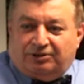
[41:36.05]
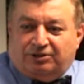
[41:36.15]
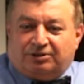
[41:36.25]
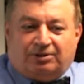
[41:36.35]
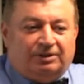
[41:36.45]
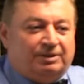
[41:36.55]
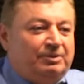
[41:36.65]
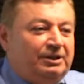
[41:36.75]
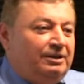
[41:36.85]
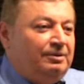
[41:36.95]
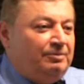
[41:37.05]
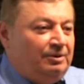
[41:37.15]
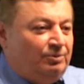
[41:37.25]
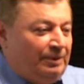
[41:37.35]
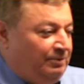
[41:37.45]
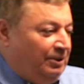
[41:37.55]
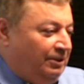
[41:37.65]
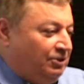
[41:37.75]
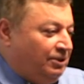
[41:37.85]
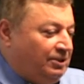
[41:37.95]
She's calling me in 1
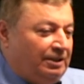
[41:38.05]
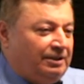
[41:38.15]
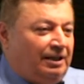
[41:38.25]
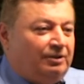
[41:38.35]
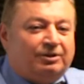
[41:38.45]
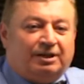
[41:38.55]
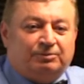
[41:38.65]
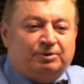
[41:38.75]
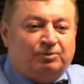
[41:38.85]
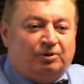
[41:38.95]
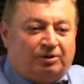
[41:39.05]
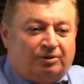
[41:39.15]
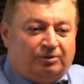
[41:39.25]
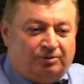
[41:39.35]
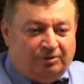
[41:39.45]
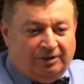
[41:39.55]
minute. She said, can you come tomorrow?